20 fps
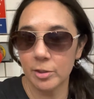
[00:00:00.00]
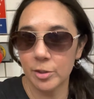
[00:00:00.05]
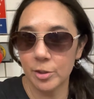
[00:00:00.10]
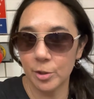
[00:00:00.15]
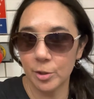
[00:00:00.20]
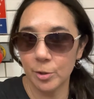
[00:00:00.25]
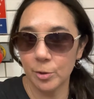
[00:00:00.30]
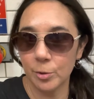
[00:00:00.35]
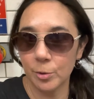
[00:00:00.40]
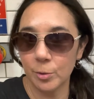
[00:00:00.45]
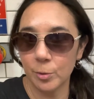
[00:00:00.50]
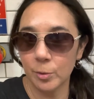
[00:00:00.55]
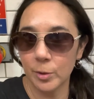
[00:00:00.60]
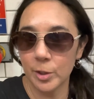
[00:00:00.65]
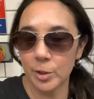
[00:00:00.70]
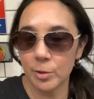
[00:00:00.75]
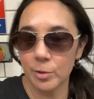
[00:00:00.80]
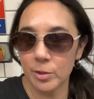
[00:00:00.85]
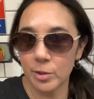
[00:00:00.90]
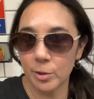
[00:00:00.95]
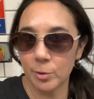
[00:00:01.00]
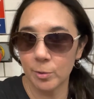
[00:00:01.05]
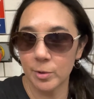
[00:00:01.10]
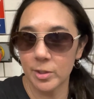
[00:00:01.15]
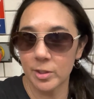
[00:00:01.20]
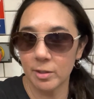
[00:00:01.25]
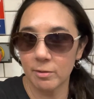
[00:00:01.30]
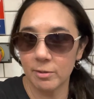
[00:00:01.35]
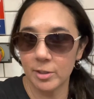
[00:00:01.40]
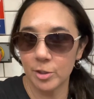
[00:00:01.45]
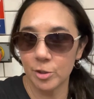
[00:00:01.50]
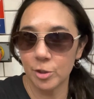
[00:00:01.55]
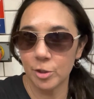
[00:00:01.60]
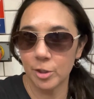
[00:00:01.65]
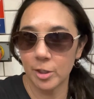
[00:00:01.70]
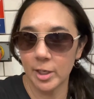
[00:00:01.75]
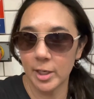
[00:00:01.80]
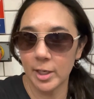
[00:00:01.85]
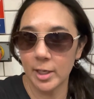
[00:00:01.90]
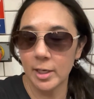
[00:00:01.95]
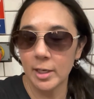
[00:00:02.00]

to reduce their risk of injury.